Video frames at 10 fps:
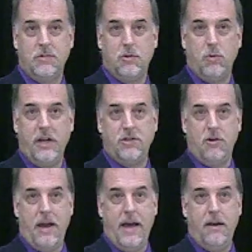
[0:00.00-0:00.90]
raise
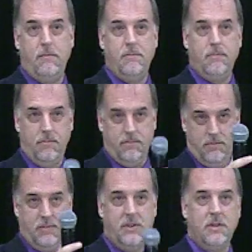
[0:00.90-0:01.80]
or add?
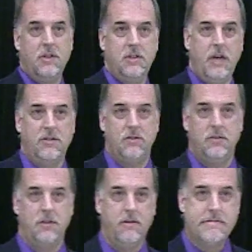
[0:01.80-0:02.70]
Yes.